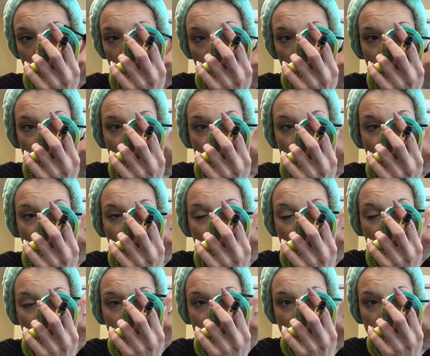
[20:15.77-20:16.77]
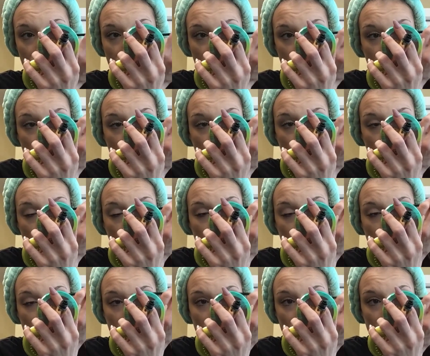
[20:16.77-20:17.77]
with my Physicians Formula
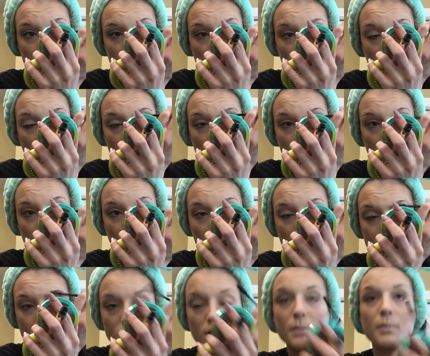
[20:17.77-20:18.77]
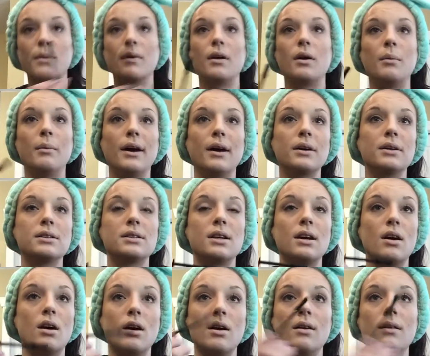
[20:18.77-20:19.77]
just to clean these up a little bit, because
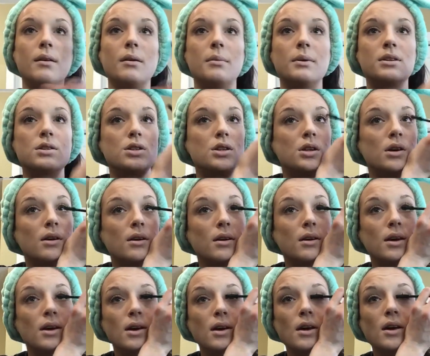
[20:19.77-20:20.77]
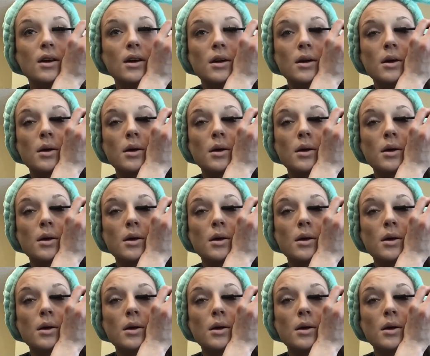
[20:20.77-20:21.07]
they are a little bit chunky.